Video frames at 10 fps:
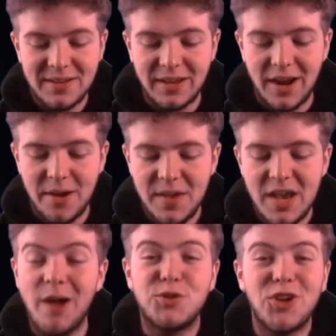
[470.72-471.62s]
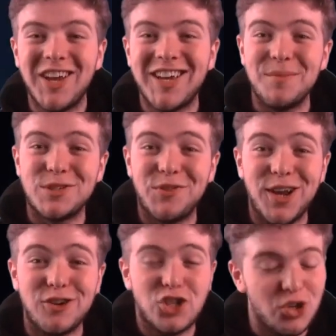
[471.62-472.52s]
you know. I'm trying to keep this
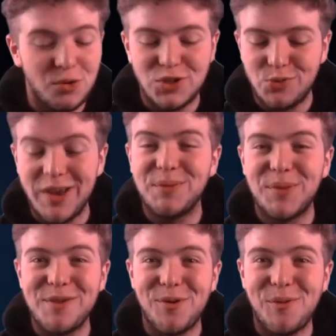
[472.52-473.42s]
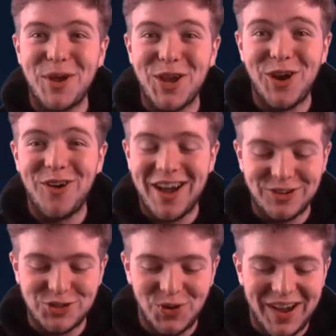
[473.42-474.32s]
video short and sweet, people, but you know I
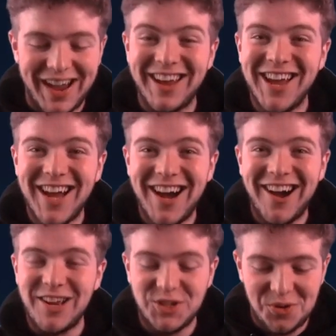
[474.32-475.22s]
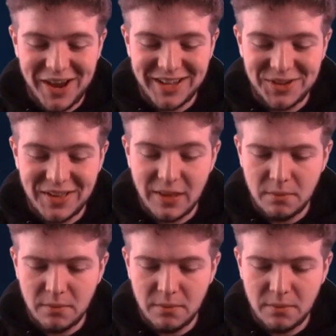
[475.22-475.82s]
enjoy, I enjoy doing...